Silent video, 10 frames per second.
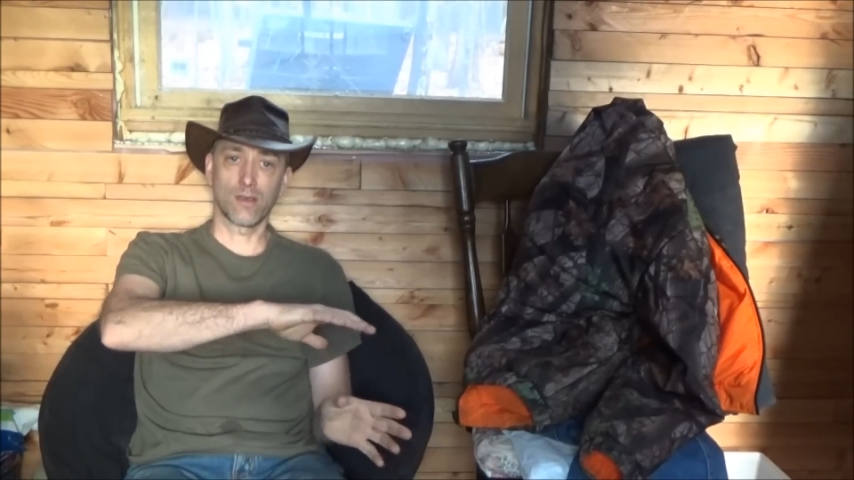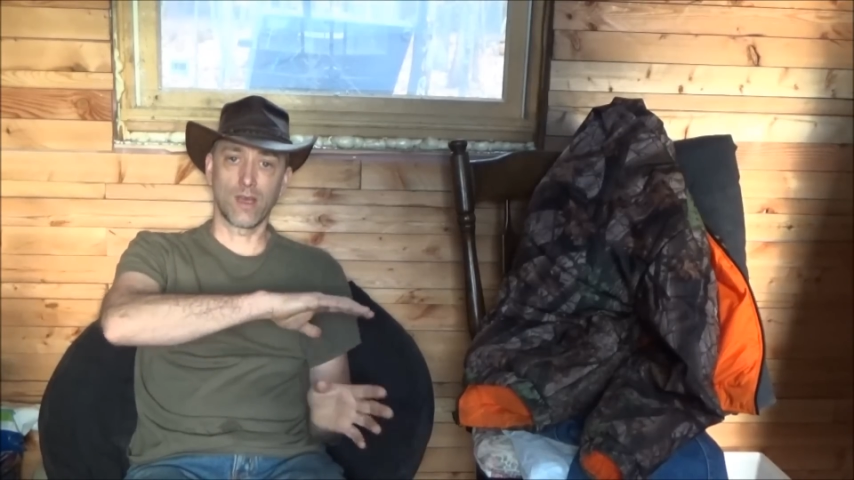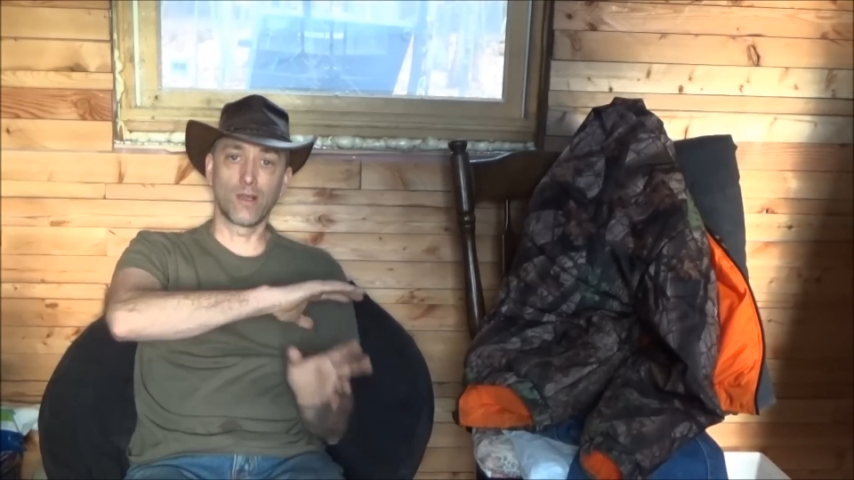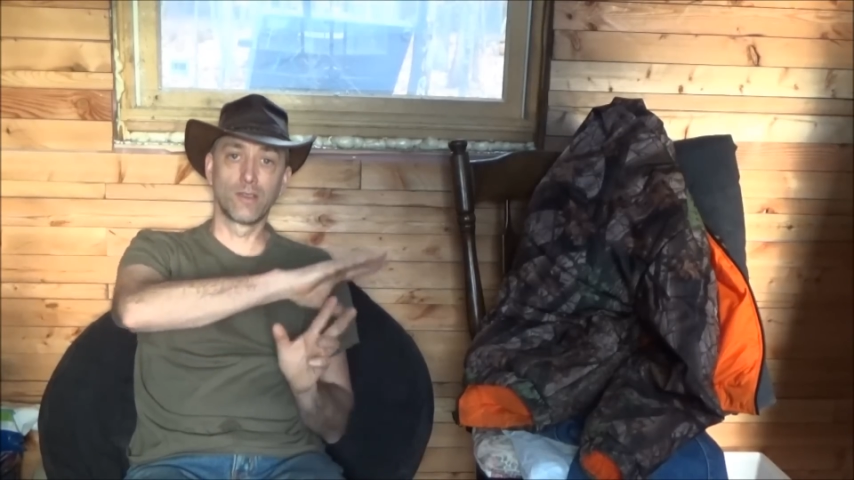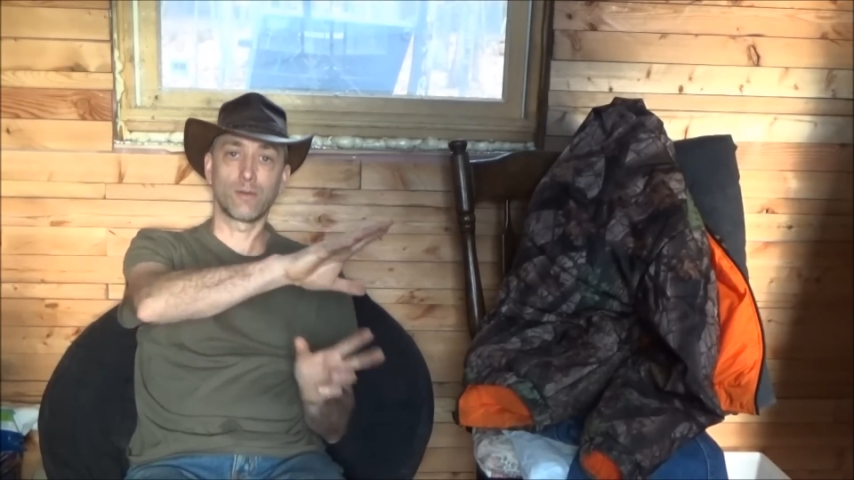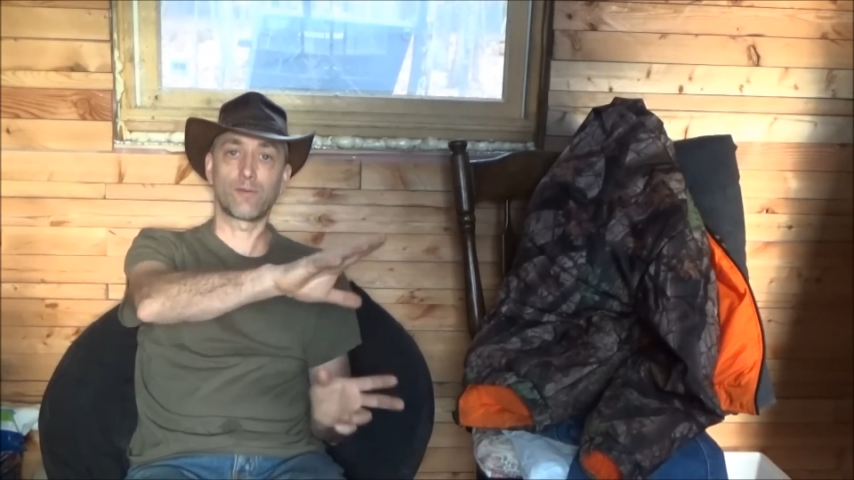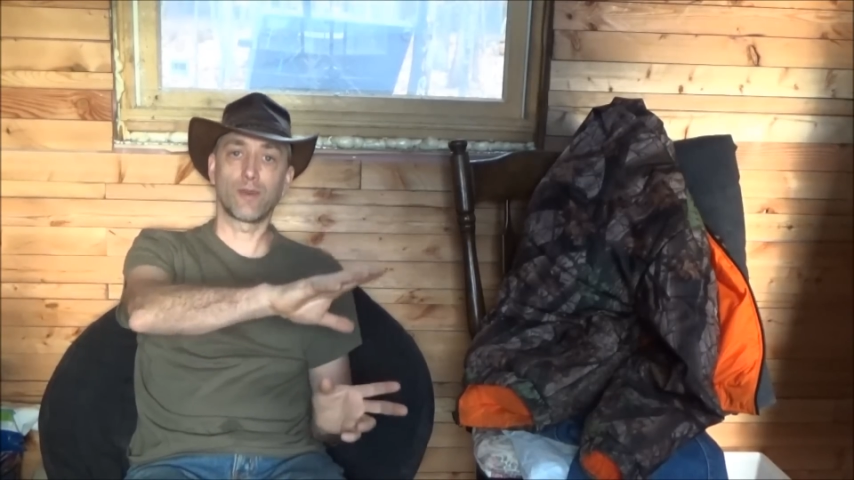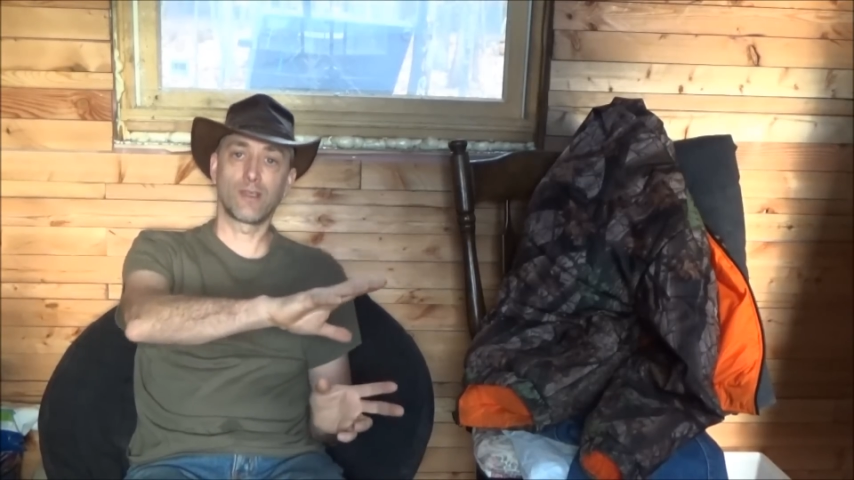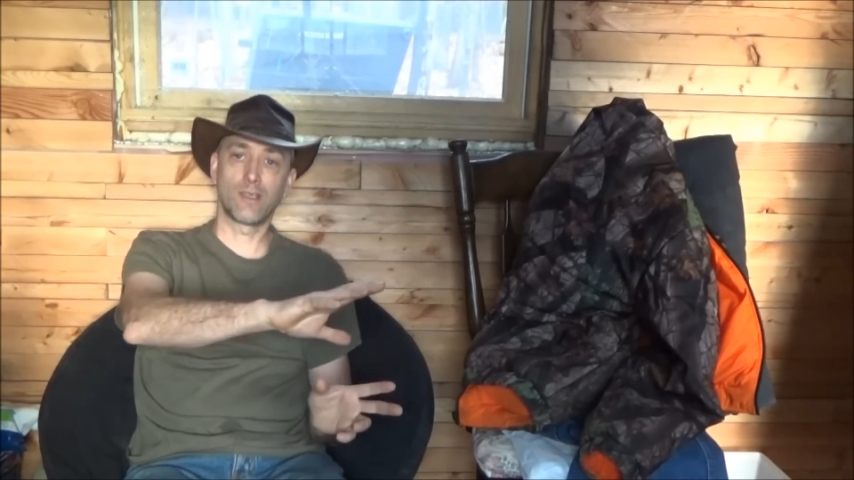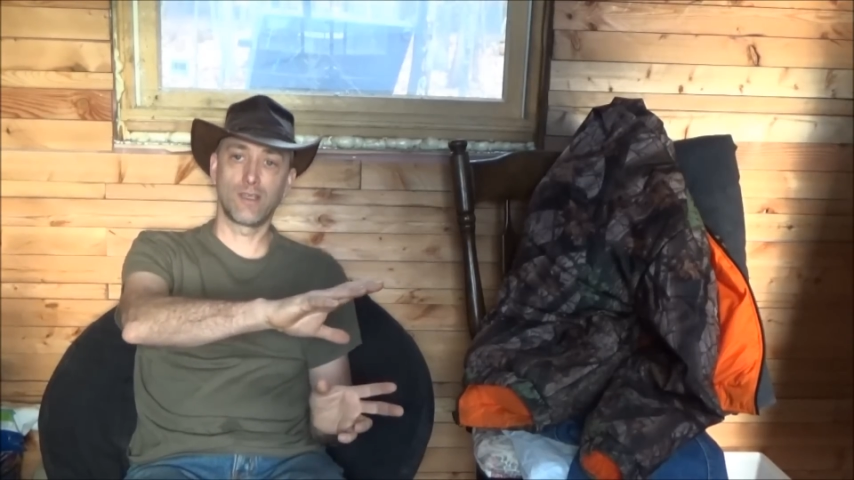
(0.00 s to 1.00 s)
I'll never
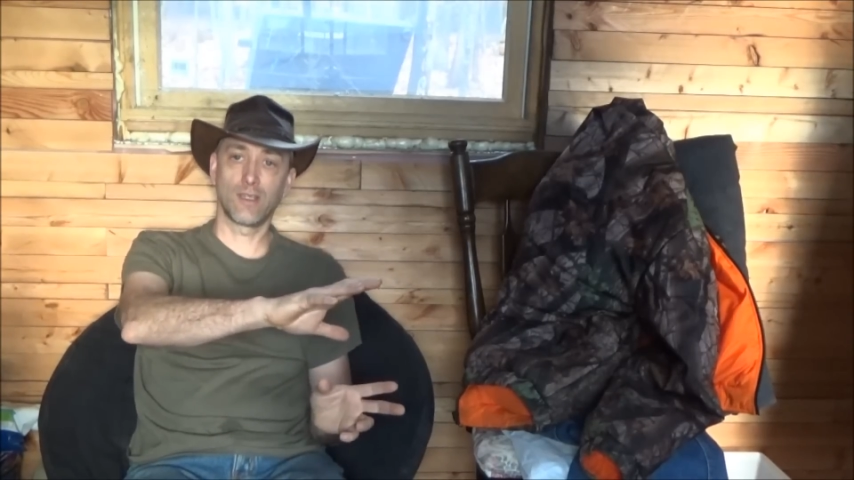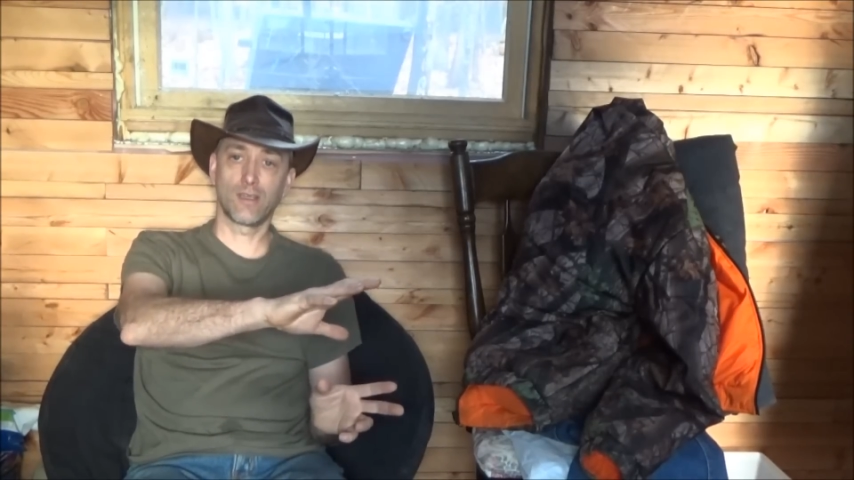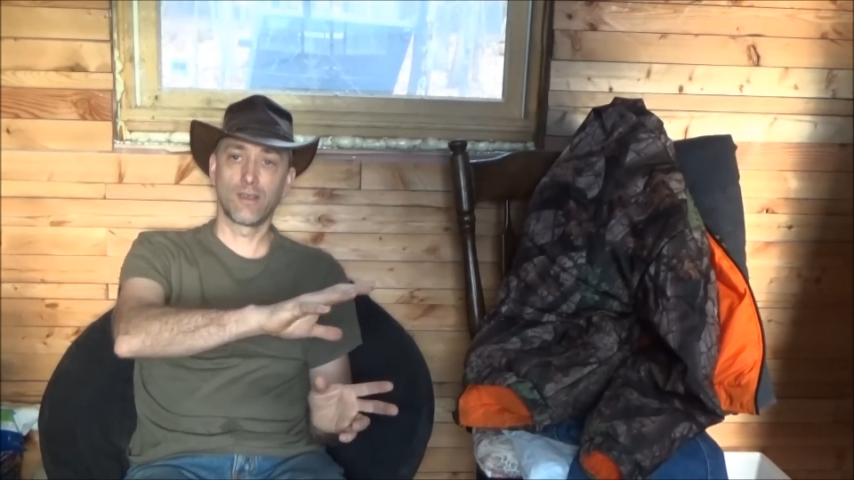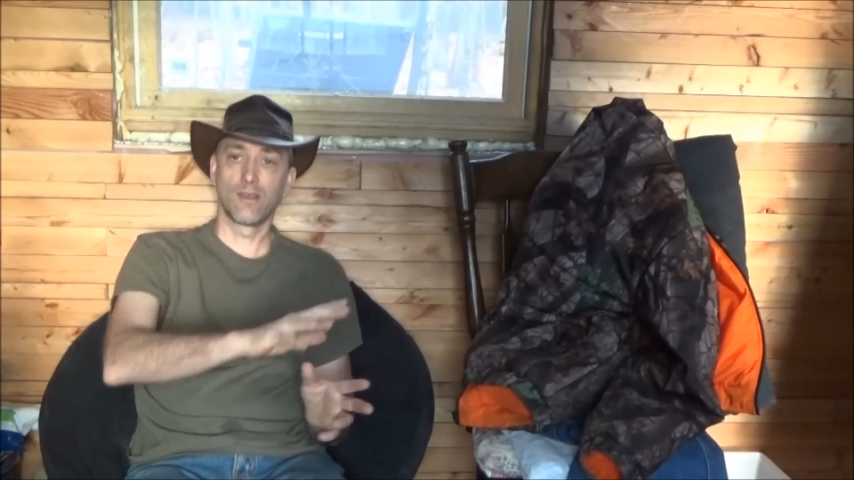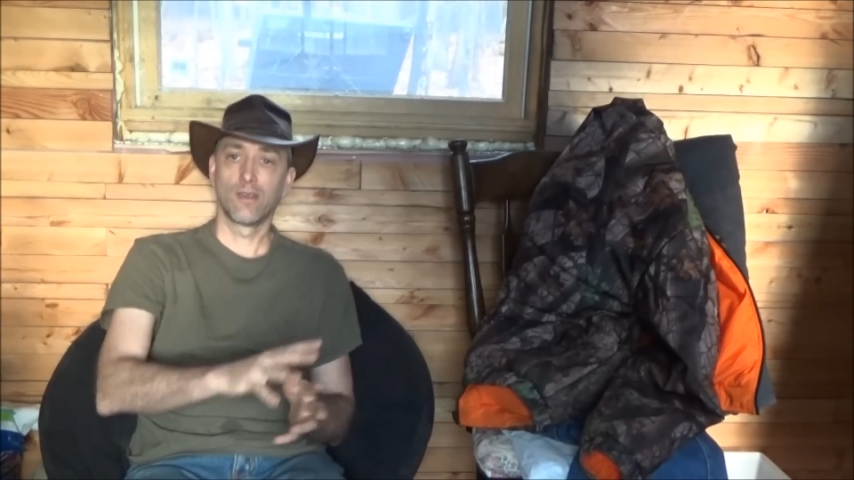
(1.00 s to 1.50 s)
find it again.